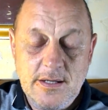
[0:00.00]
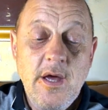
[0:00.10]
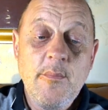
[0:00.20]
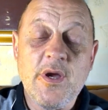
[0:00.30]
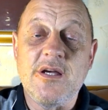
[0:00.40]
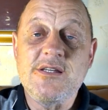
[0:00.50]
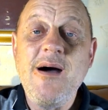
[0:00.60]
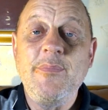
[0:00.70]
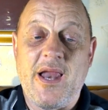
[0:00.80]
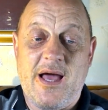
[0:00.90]
because I've
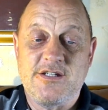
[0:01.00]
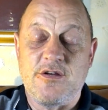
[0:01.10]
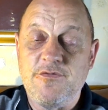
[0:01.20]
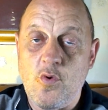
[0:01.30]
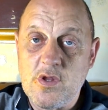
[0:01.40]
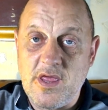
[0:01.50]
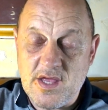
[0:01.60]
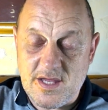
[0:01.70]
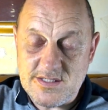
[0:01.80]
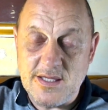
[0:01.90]
been asking folk to
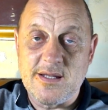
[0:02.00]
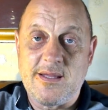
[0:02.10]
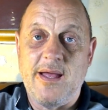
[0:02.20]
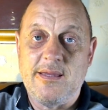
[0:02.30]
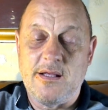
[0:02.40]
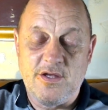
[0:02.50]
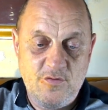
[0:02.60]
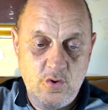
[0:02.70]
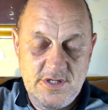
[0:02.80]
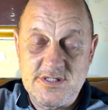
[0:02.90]
consider tactically
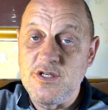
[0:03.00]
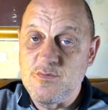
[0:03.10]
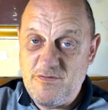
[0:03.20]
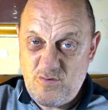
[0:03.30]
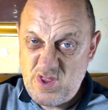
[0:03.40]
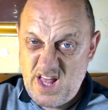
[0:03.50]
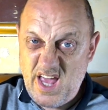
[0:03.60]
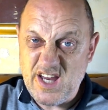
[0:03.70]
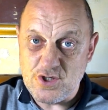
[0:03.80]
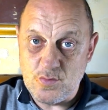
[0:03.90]
voting since before the
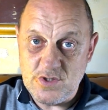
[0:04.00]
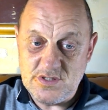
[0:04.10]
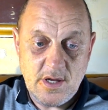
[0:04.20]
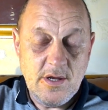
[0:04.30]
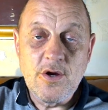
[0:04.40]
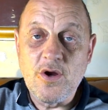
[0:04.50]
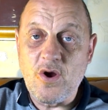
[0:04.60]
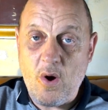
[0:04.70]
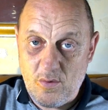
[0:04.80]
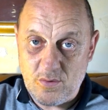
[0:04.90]
election was
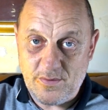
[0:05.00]
called.